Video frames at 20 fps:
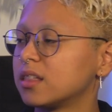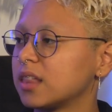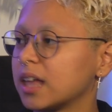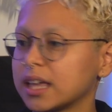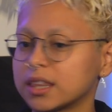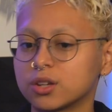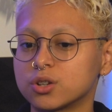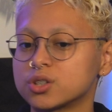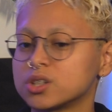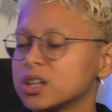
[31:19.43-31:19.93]

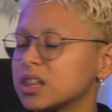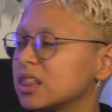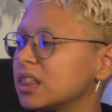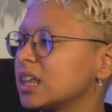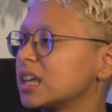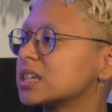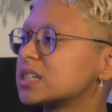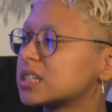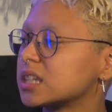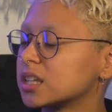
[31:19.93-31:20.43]
Like there's a
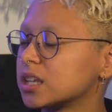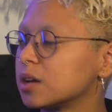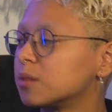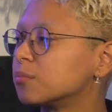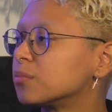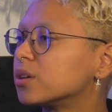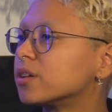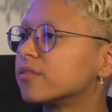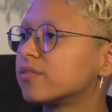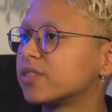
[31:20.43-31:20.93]
list and
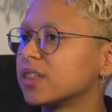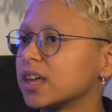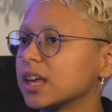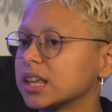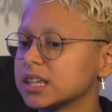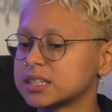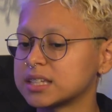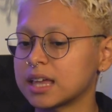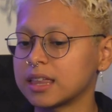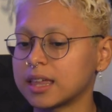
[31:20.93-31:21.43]
number of
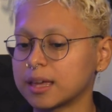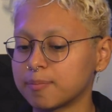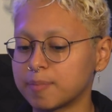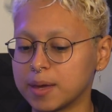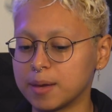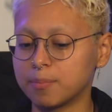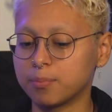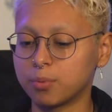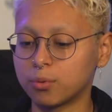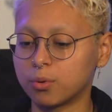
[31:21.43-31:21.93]
things that like
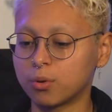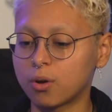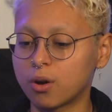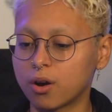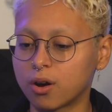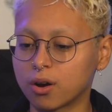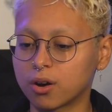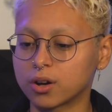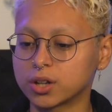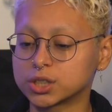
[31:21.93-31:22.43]
people
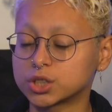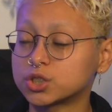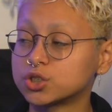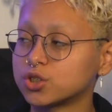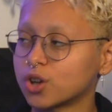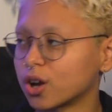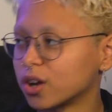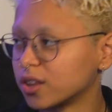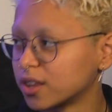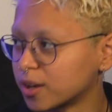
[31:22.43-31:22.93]
are
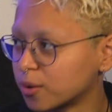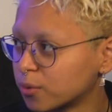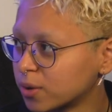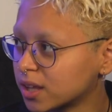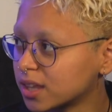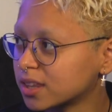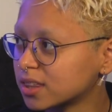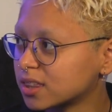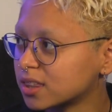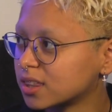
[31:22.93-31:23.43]
struggling
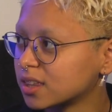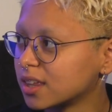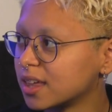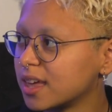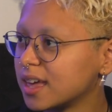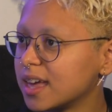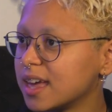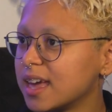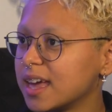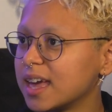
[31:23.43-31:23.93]
with,
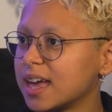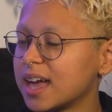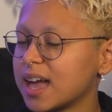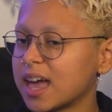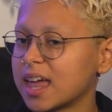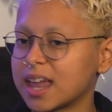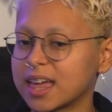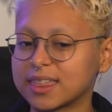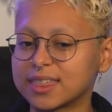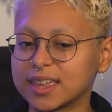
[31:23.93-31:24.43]

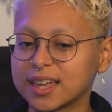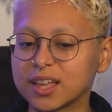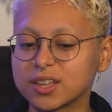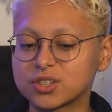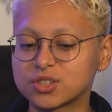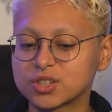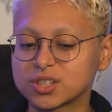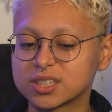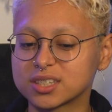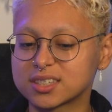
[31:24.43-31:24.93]
and I think
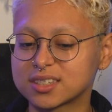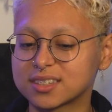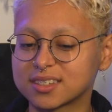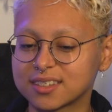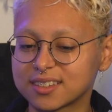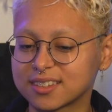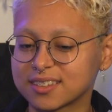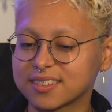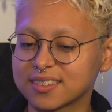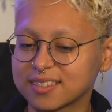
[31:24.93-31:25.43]
it's
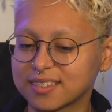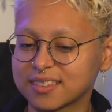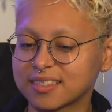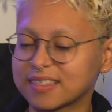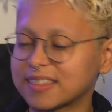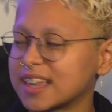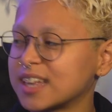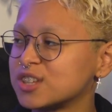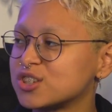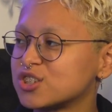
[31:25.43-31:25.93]
just
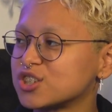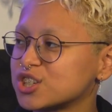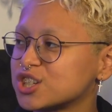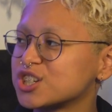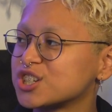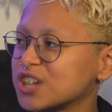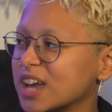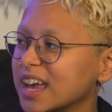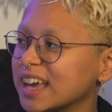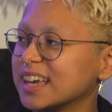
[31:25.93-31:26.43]

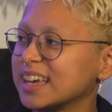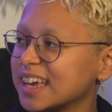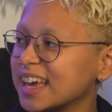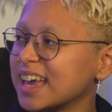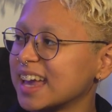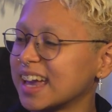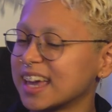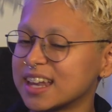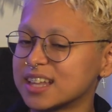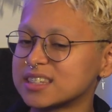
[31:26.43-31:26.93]

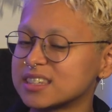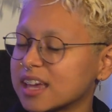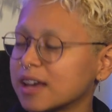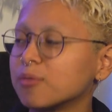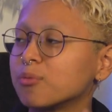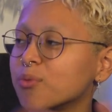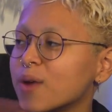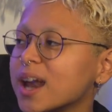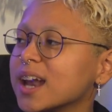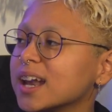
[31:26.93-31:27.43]
shaking and it's like
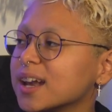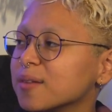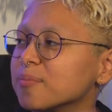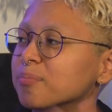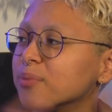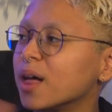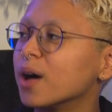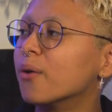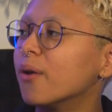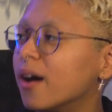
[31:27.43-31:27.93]
ready to
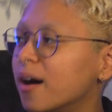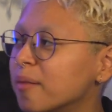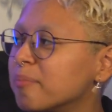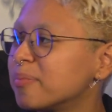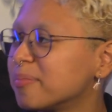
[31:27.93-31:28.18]
blow up.